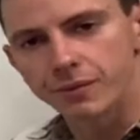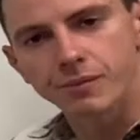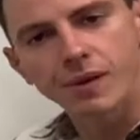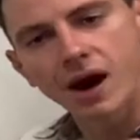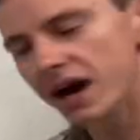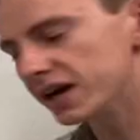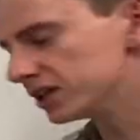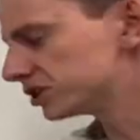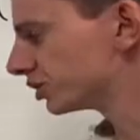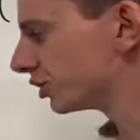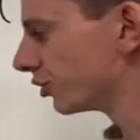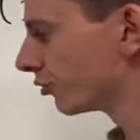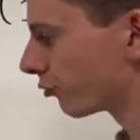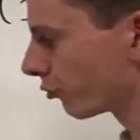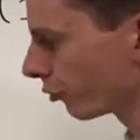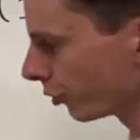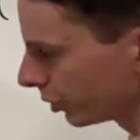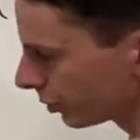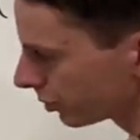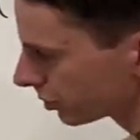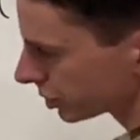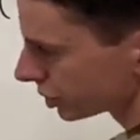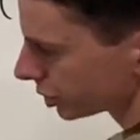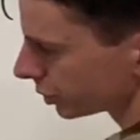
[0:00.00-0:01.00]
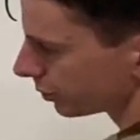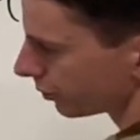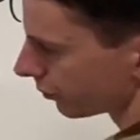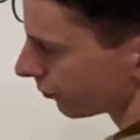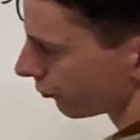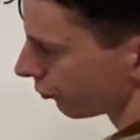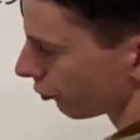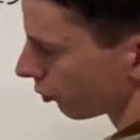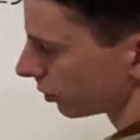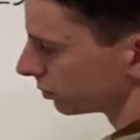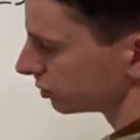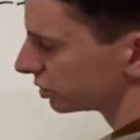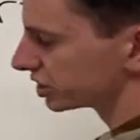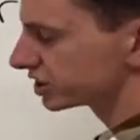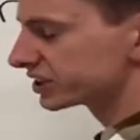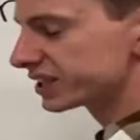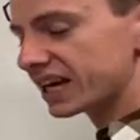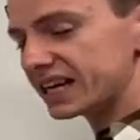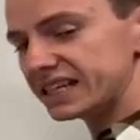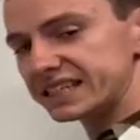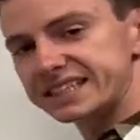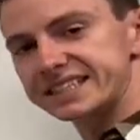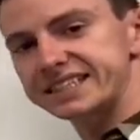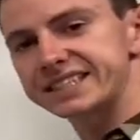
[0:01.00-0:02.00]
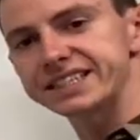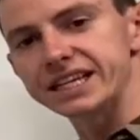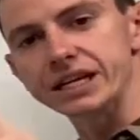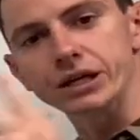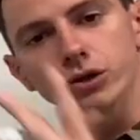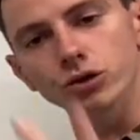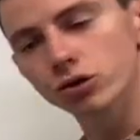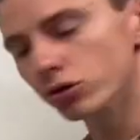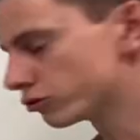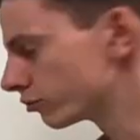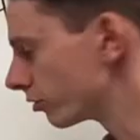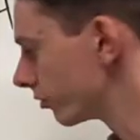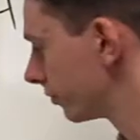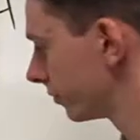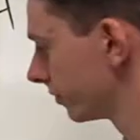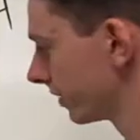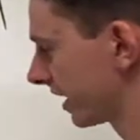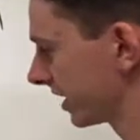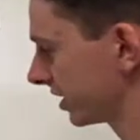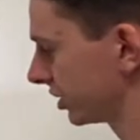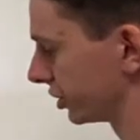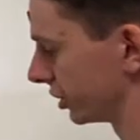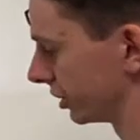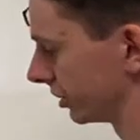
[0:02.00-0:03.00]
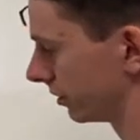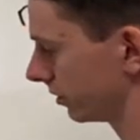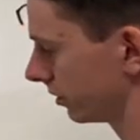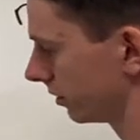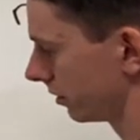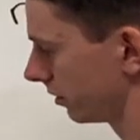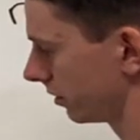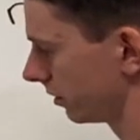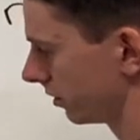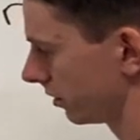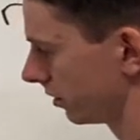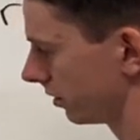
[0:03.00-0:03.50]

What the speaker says: imagine if we were to perform just a single reflection,